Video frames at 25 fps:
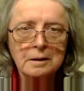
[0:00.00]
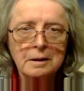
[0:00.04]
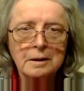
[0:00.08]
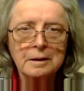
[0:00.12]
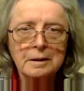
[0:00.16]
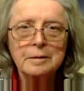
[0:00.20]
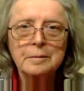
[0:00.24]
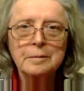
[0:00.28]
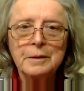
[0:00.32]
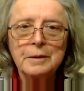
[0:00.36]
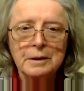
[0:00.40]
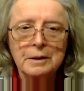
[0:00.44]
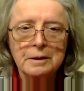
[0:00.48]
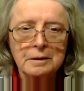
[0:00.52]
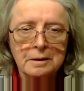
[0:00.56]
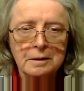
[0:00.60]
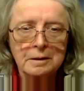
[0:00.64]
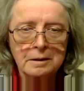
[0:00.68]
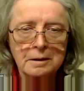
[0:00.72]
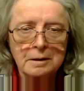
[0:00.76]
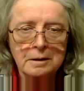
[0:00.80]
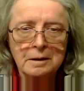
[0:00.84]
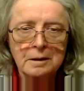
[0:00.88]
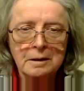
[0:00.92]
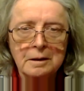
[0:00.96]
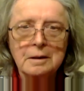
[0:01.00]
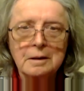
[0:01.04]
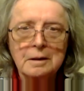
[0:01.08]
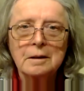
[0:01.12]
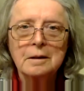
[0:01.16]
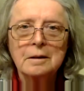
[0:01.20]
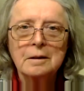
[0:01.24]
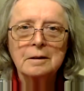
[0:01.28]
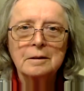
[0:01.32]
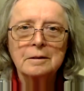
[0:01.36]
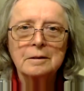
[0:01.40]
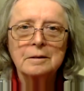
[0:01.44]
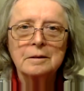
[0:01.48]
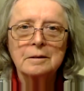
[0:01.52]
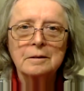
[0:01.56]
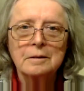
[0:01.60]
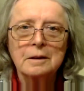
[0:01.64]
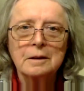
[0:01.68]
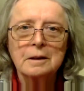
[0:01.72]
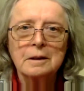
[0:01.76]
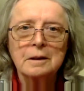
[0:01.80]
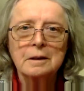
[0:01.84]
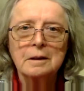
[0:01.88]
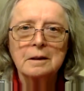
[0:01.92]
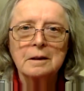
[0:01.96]
Unmute. How do
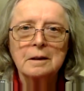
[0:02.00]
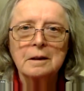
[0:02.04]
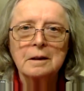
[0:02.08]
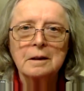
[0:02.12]
I?